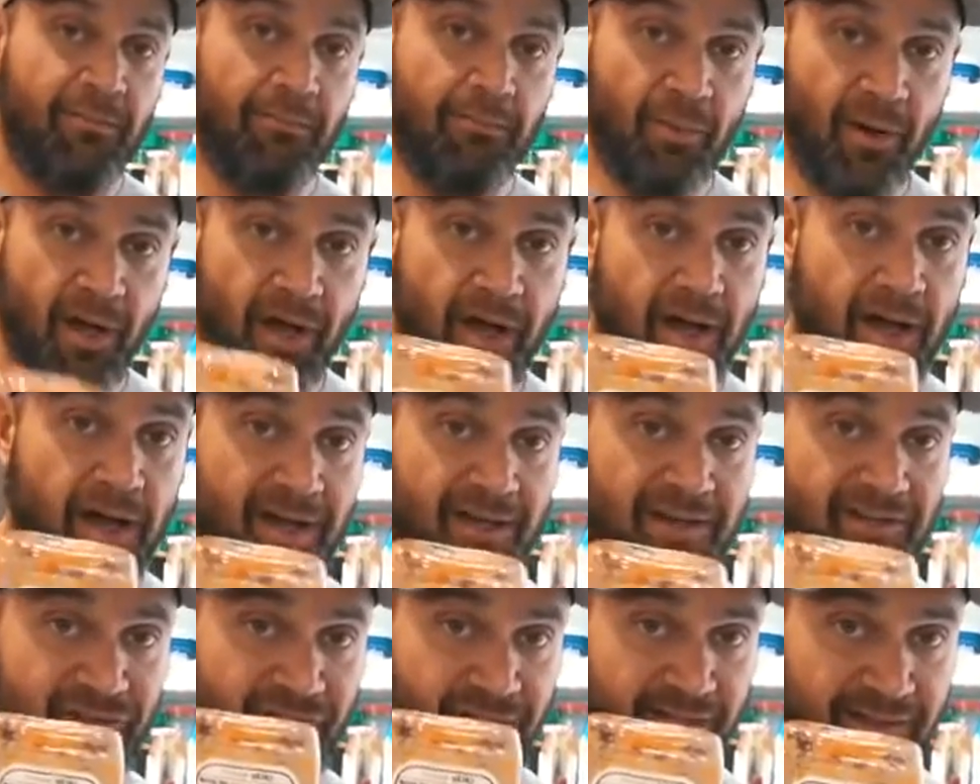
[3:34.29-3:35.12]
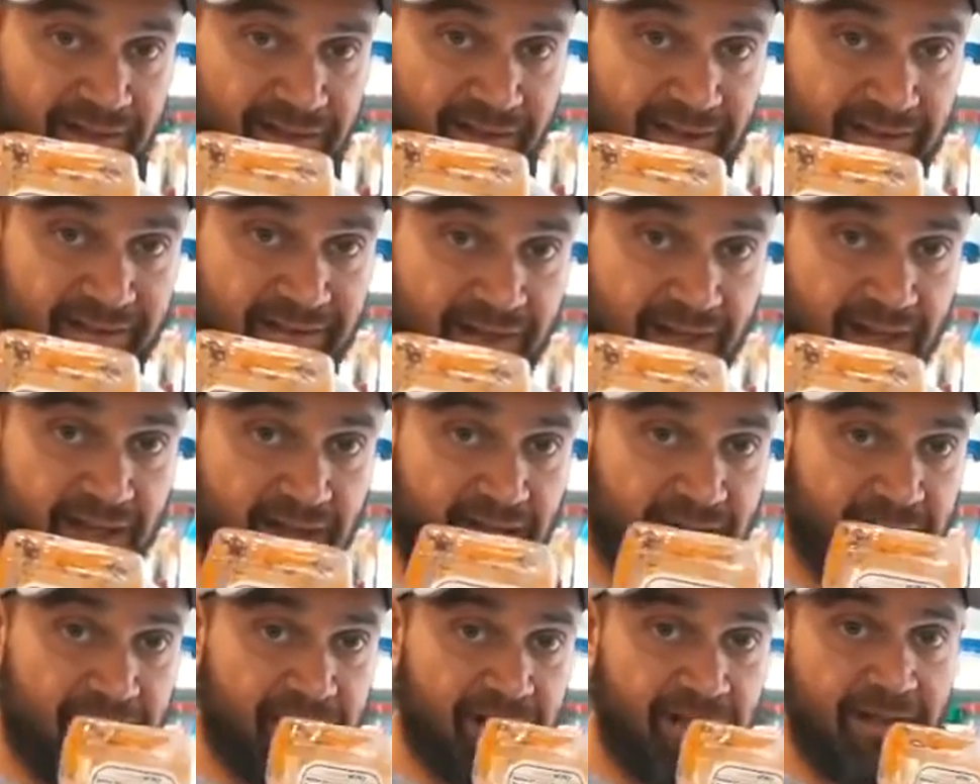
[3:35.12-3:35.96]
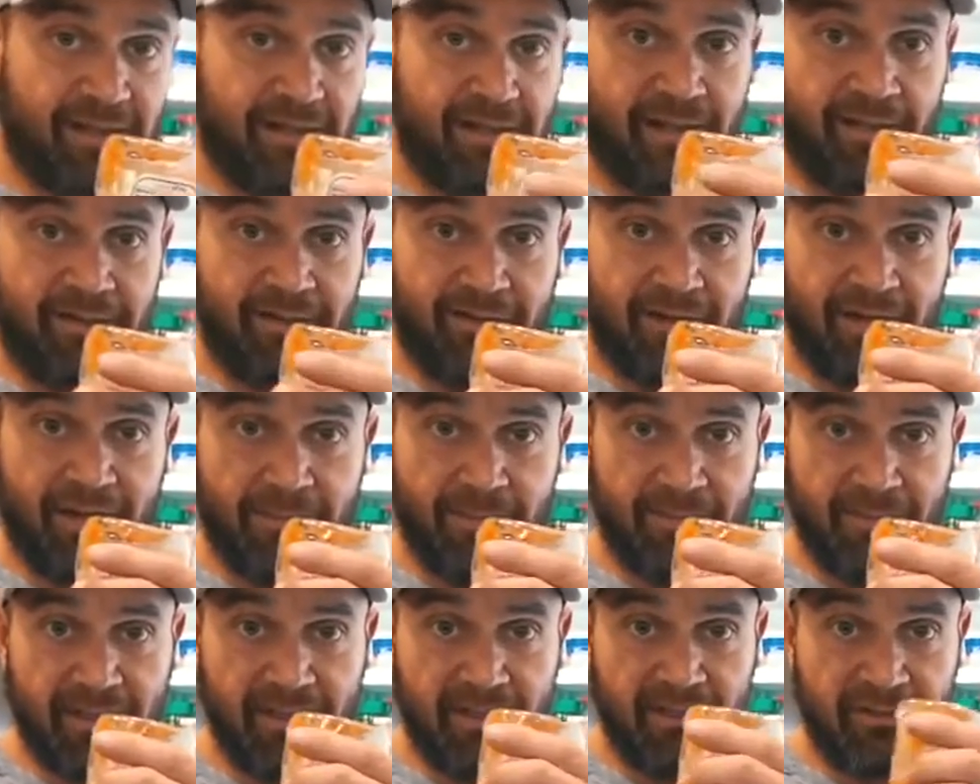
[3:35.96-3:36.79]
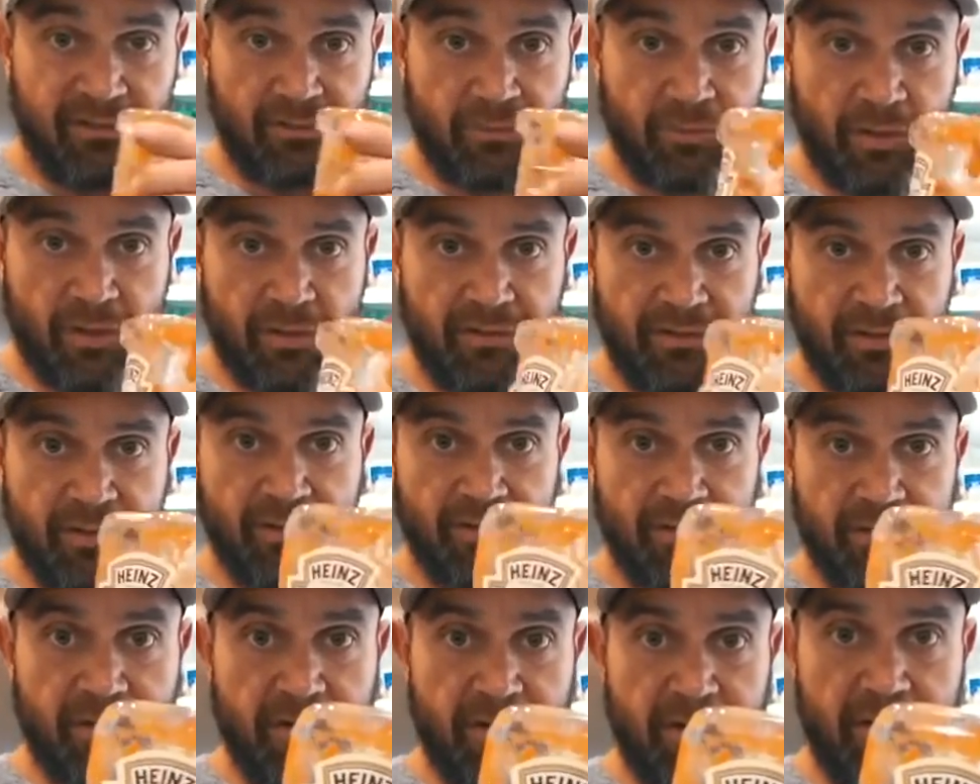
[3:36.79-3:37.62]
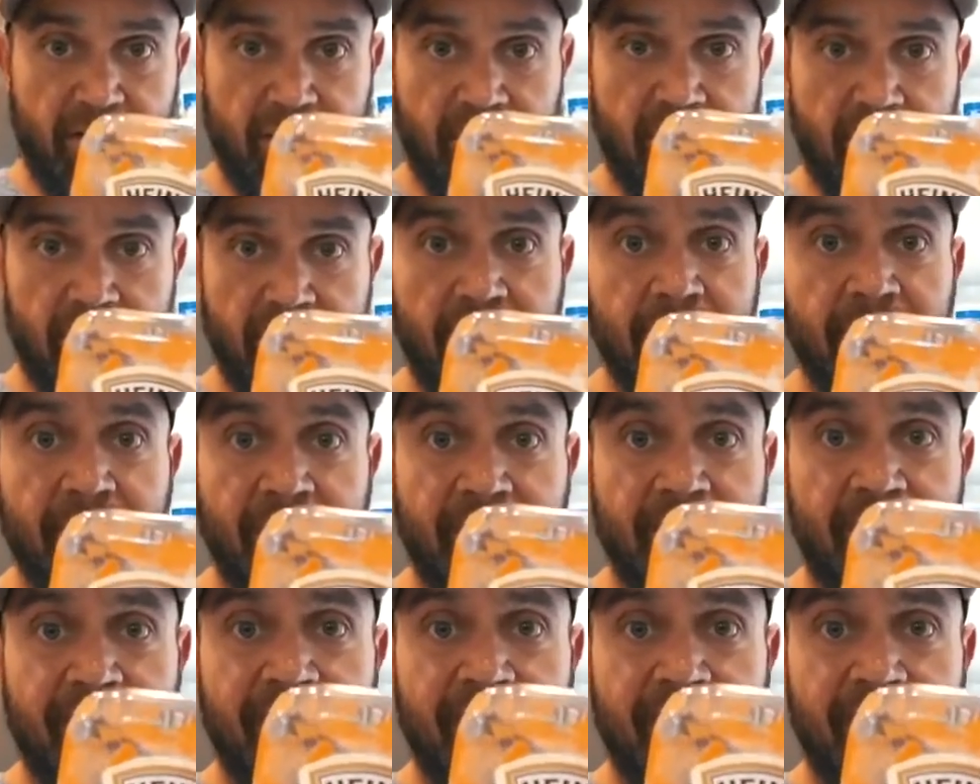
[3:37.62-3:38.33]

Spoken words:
But check this out, the other companies, the